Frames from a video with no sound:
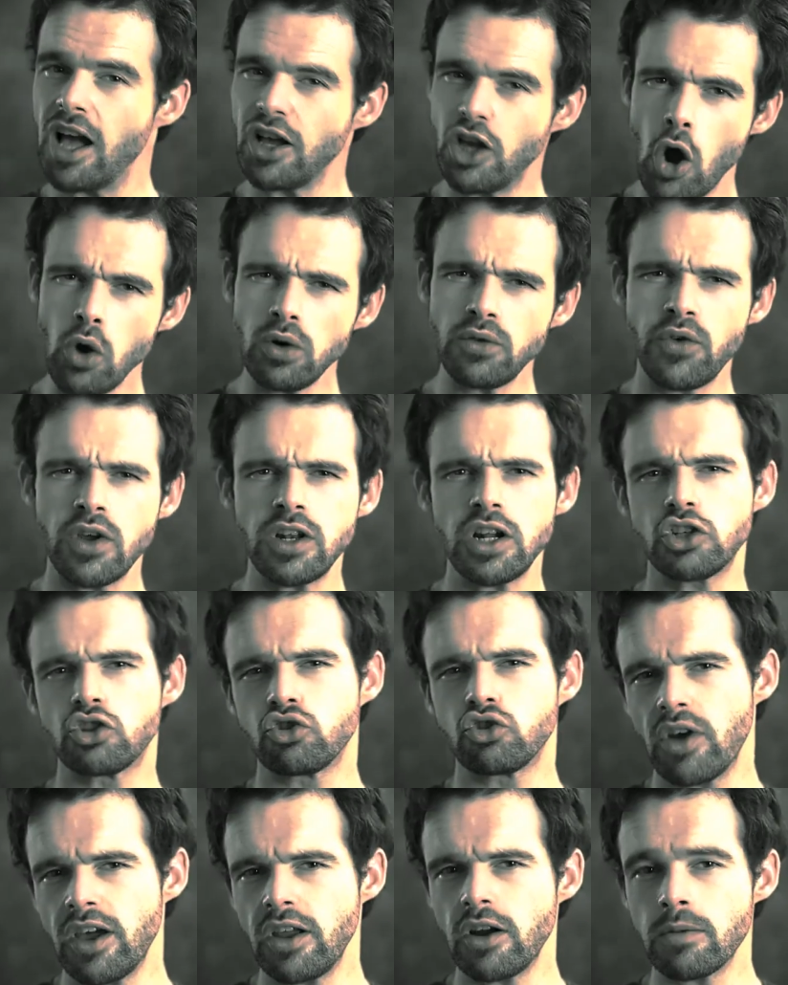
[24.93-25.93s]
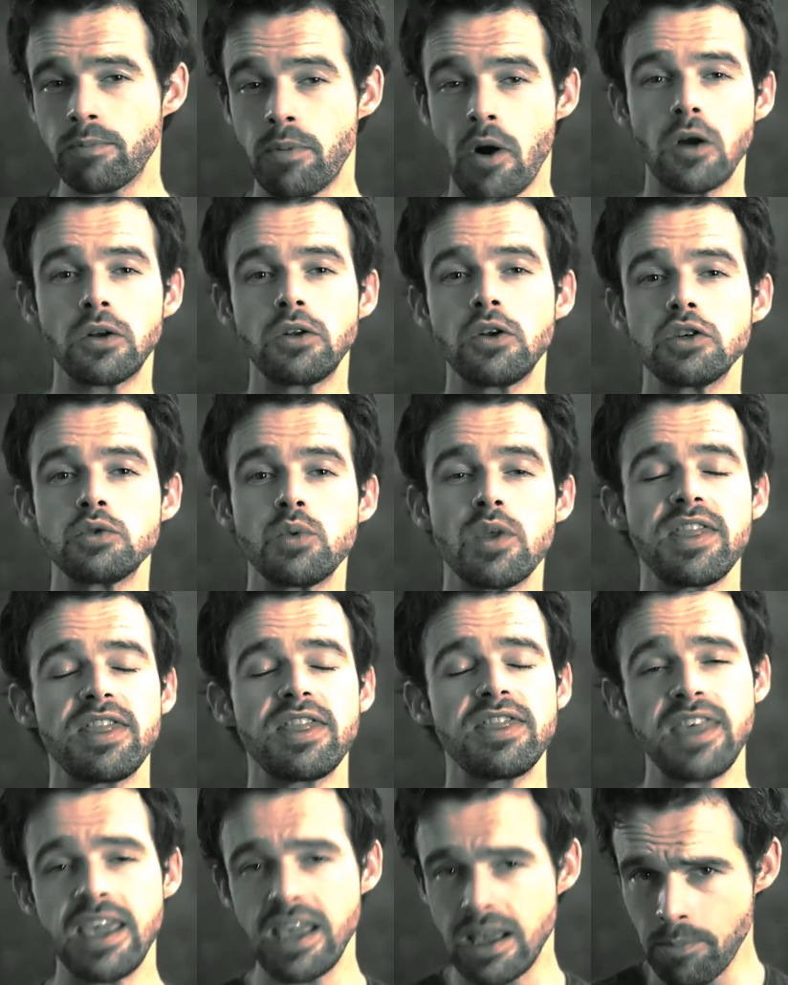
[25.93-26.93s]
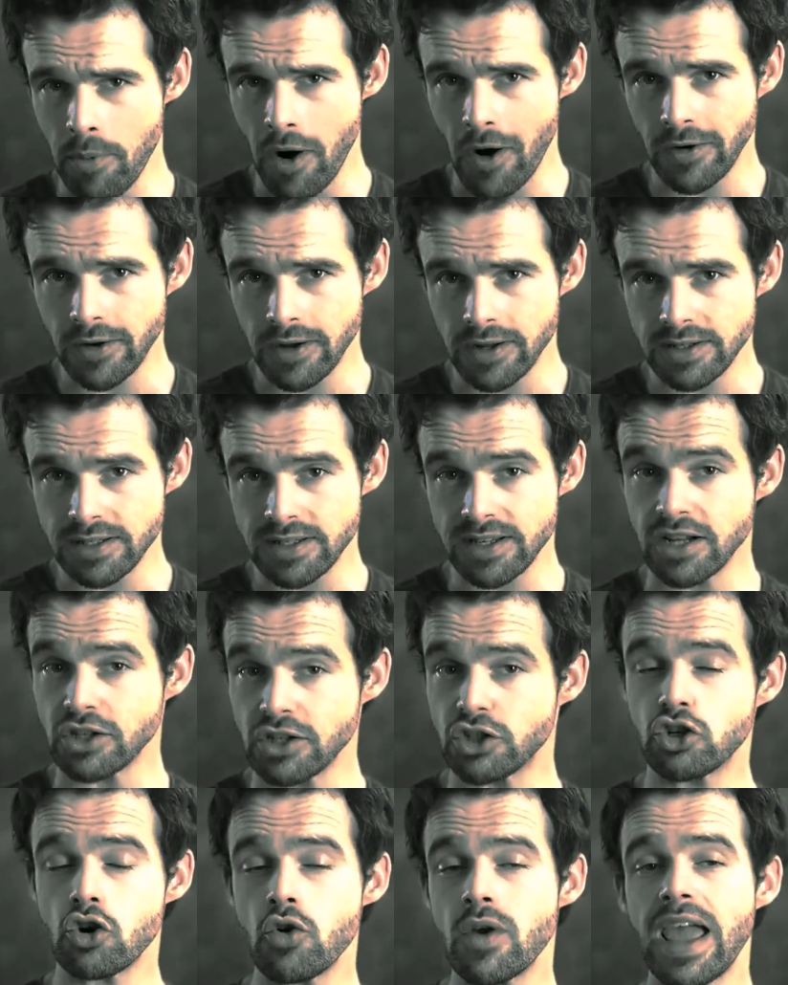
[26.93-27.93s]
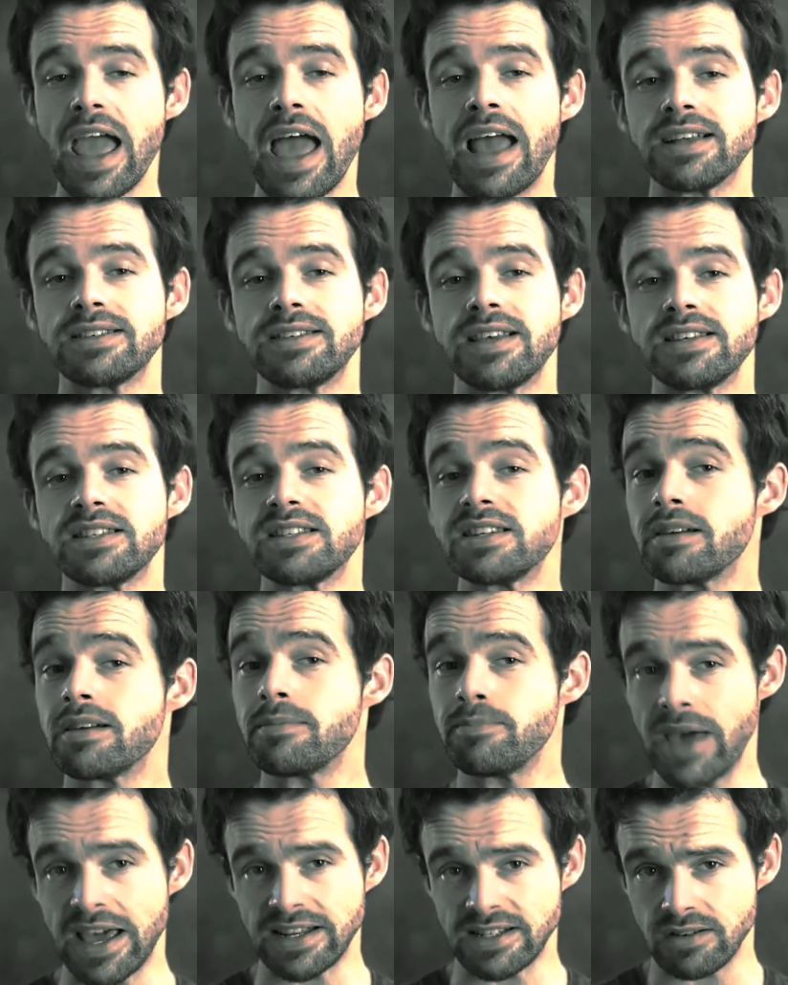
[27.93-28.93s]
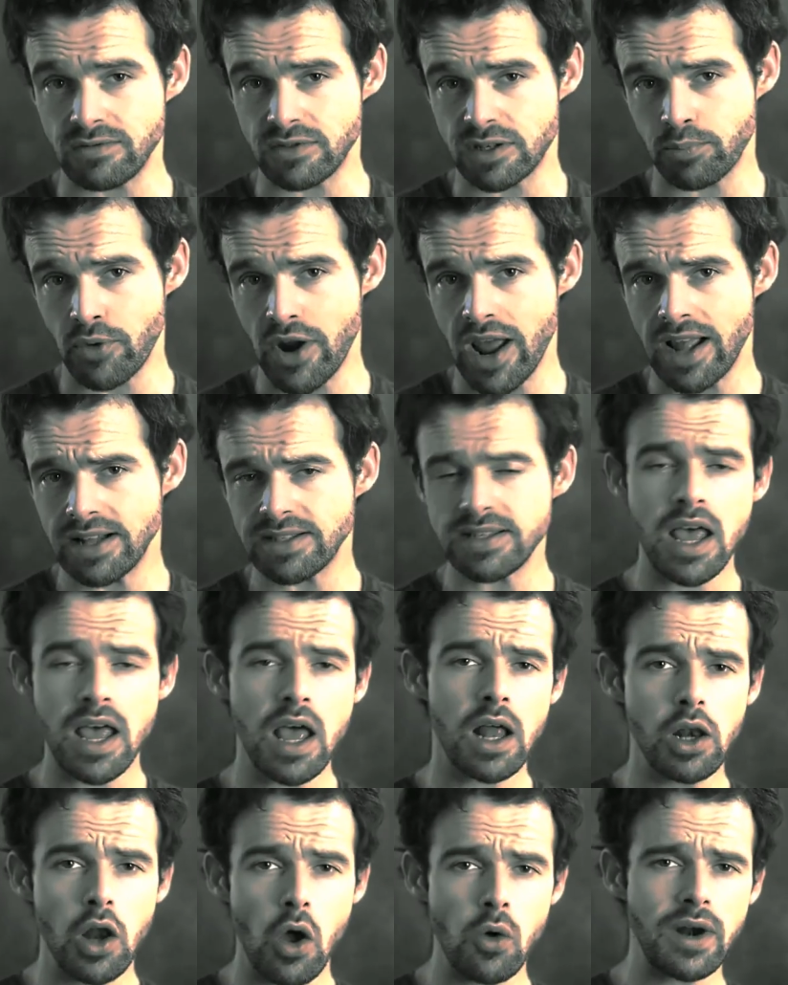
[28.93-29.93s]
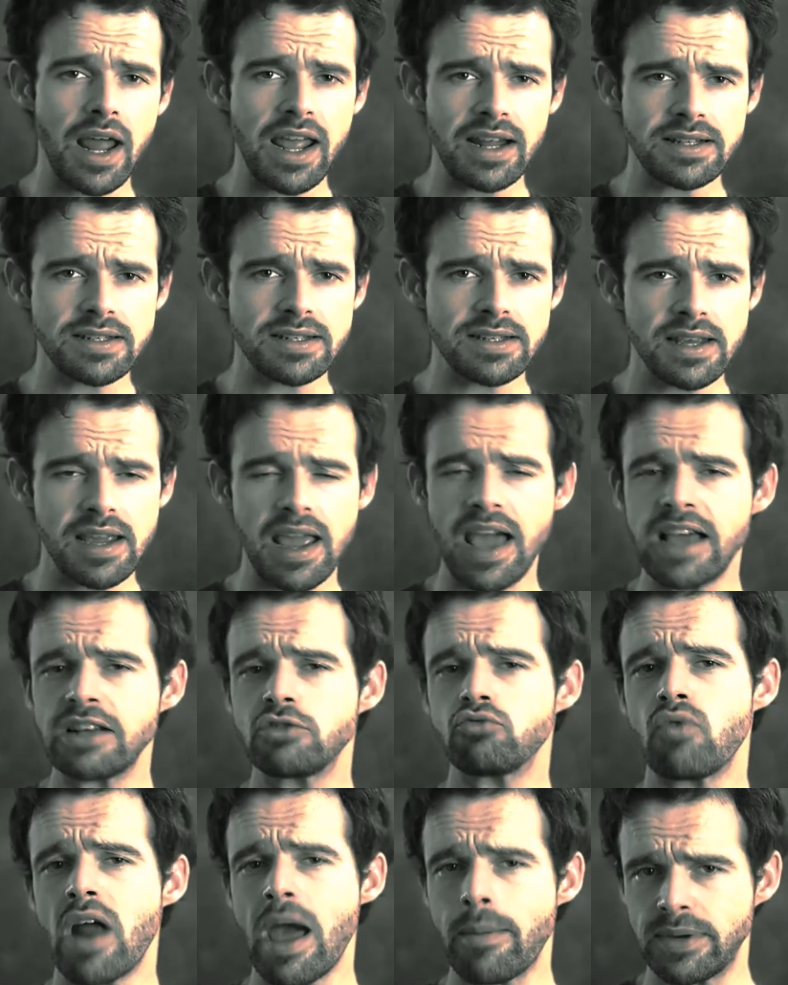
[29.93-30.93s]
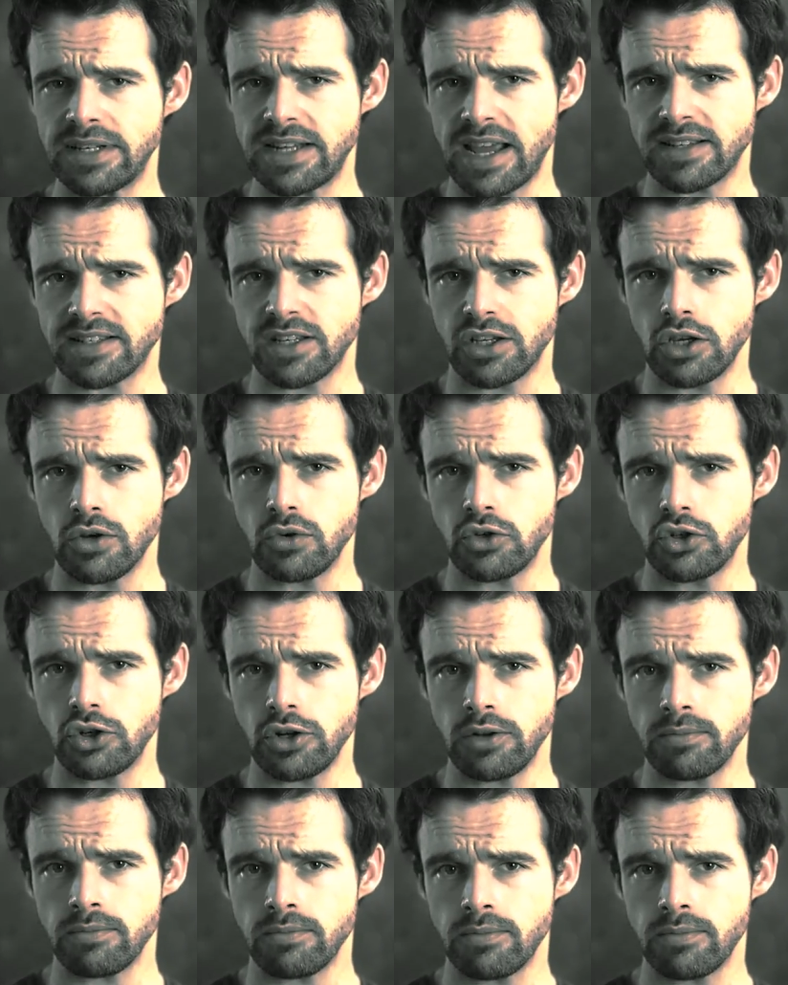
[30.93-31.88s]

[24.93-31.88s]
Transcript: GoatFunded Trader partners with Think Markets, ensuring access to competitive spreads, low latency, and rapid execution.